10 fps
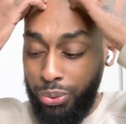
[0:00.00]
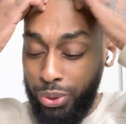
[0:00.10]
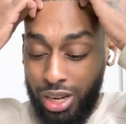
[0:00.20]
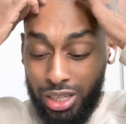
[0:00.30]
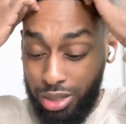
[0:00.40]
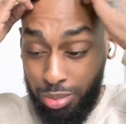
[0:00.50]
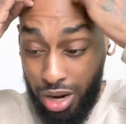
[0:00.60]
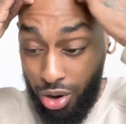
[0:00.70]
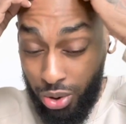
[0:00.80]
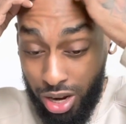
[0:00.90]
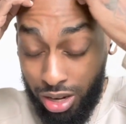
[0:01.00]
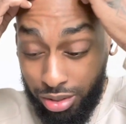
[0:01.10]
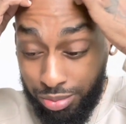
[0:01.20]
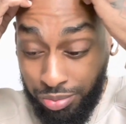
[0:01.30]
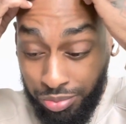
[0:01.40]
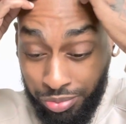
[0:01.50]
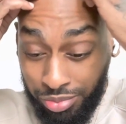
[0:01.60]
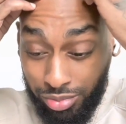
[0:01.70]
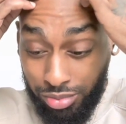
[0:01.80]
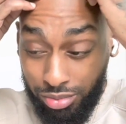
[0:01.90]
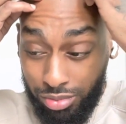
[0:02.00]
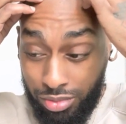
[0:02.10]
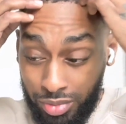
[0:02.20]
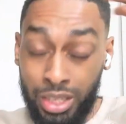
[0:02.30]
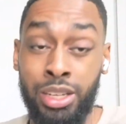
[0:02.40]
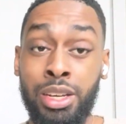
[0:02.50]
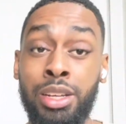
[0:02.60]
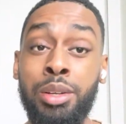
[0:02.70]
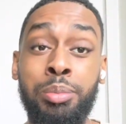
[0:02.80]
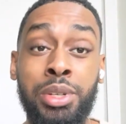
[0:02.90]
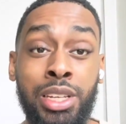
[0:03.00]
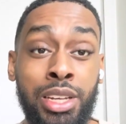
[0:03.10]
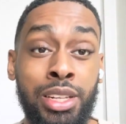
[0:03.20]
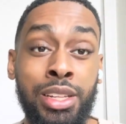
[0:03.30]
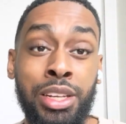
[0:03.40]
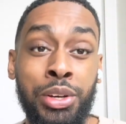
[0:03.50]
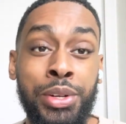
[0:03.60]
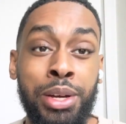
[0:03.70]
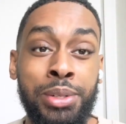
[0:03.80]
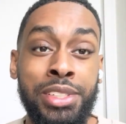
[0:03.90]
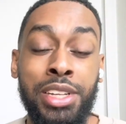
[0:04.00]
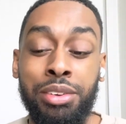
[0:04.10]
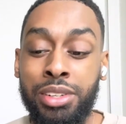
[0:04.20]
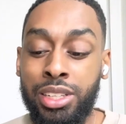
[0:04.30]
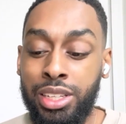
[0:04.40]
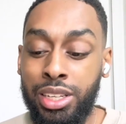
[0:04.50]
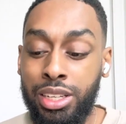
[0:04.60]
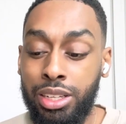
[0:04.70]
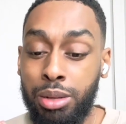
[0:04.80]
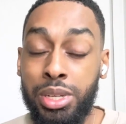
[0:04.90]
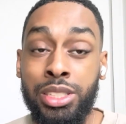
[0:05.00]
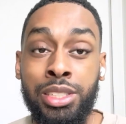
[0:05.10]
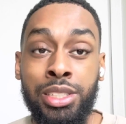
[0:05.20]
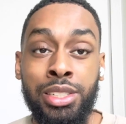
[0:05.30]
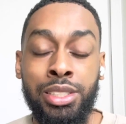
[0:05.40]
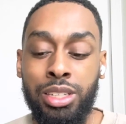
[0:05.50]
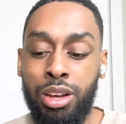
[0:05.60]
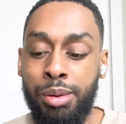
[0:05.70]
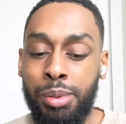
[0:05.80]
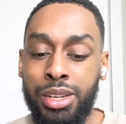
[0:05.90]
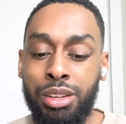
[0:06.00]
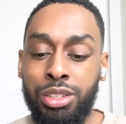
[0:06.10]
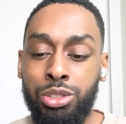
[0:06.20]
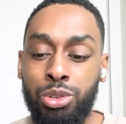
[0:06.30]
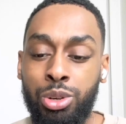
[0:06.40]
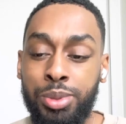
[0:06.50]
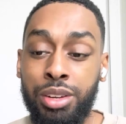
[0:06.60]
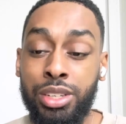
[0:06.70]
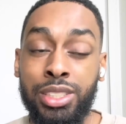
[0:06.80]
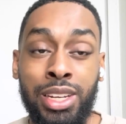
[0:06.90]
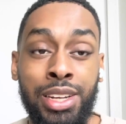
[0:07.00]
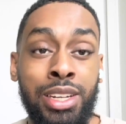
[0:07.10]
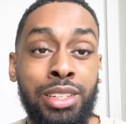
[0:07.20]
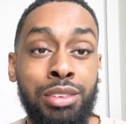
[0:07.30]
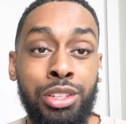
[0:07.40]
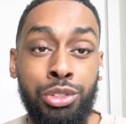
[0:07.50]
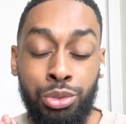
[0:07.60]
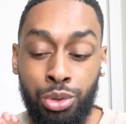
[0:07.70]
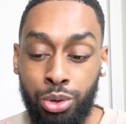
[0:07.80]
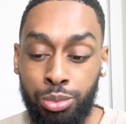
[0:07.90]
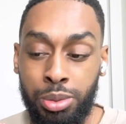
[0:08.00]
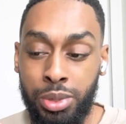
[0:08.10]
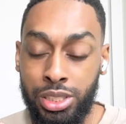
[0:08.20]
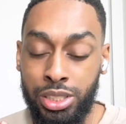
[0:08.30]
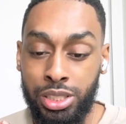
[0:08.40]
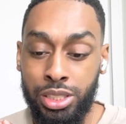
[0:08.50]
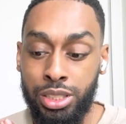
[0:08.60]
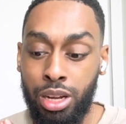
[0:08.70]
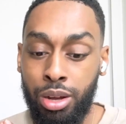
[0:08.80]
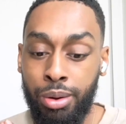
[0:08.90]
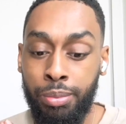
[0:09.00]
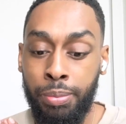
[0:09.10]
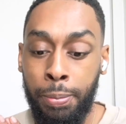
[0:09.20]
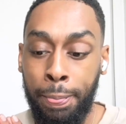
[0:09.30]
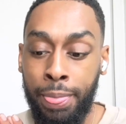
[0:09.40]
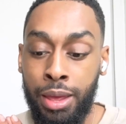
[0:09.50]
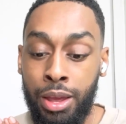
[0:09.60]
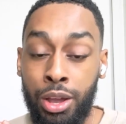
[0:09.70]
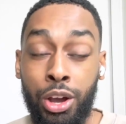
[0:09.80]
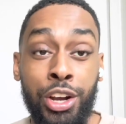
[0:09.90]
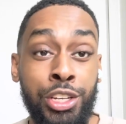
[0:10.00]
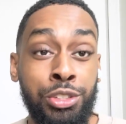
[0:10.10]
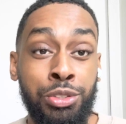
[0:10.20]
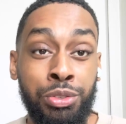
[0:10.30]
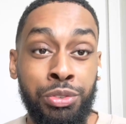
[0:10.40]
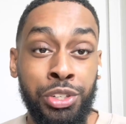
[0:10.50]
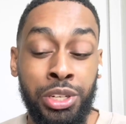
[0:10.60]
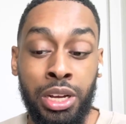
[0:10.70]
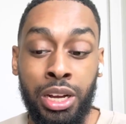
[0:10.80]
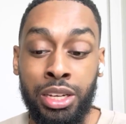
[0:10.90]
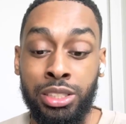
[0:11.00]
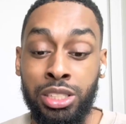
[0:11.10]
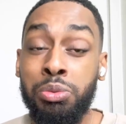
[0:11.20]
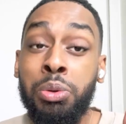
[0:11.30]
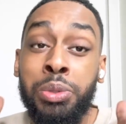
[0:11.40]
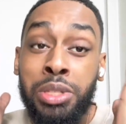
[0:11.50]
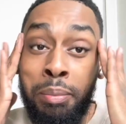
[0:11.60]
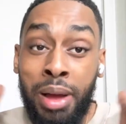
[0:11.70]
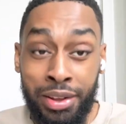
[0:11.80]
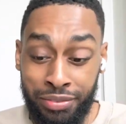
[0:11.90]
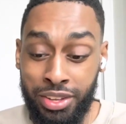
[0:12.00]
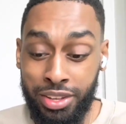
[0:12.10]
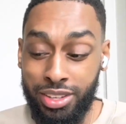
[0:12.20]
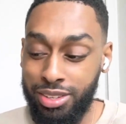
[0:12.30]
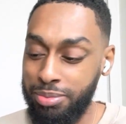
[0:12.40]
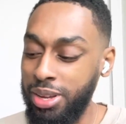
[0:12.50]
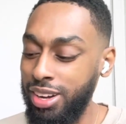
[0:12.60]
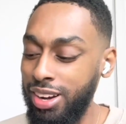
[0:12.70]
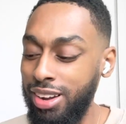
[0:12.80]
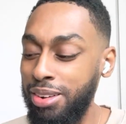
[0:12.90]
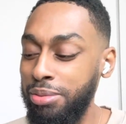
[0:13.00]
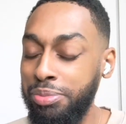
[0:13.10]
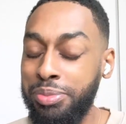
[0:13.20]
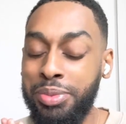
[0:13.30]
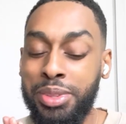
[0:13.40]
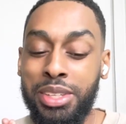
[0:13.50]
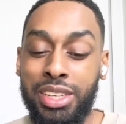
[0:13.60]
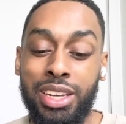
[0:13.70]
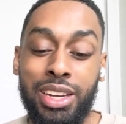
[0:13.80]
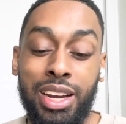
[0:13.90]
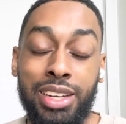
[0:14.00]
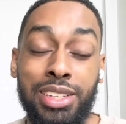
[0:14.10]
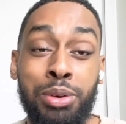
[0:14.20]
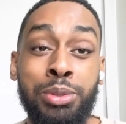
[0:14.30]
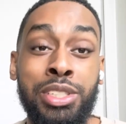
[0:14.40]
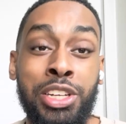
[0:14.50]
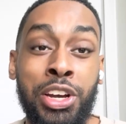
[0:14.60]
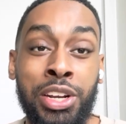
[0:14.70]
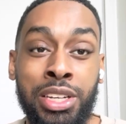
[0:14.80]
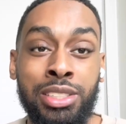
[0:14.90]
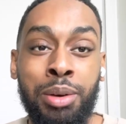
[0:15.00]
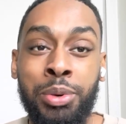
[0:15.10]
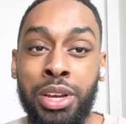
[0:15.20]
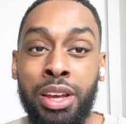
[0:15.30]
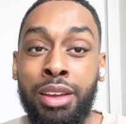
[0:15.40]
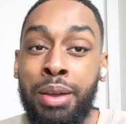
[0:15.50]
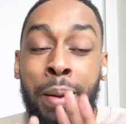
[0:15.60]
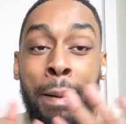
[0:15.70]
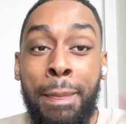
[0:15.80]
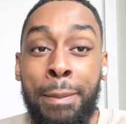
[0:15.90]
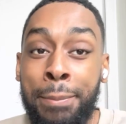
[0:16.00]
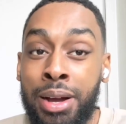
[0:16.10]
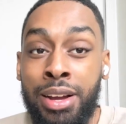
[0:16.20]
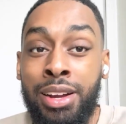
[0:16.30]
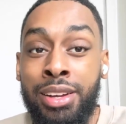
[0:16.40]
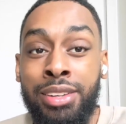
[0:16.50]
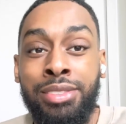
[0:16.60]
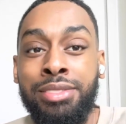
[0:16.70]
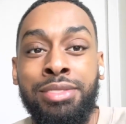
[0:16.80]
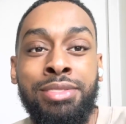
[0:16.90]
what that's about. Um, but yeah, Leo, that was definitely your messages. Um, I definitely do hope they resonate, and I definitely do hope the messages um, are useful for you guys. This one was a mind fuck, but um, yeah, guys, I will see y'all next time. Okay, bye.